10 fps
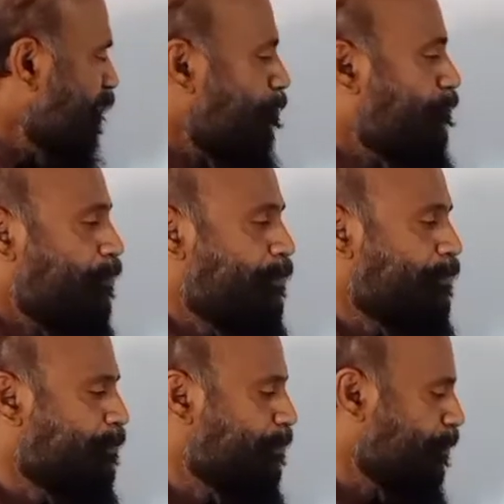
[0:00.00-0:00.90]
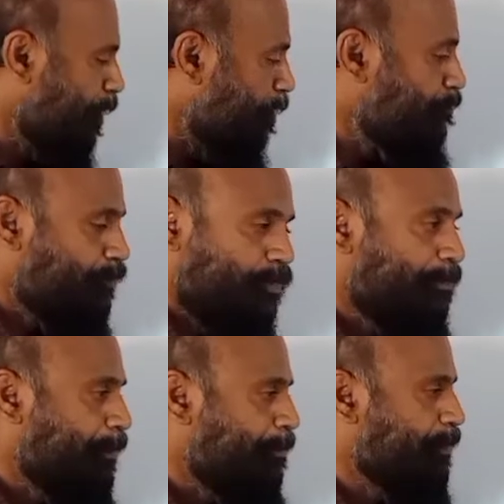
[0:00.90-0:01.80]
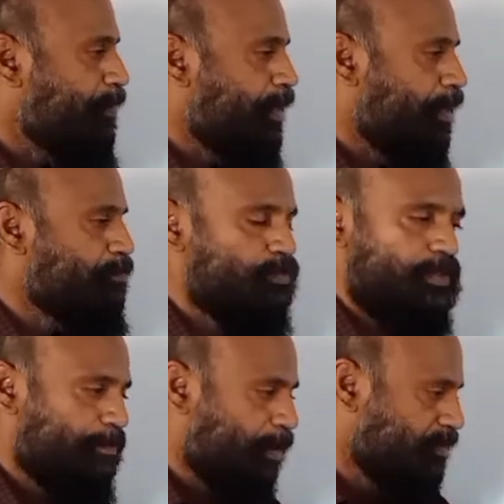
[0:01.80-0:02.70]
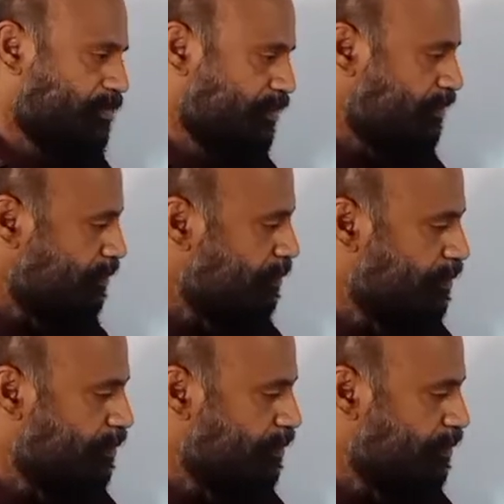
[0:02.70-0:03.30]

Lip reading: A few people came to the party.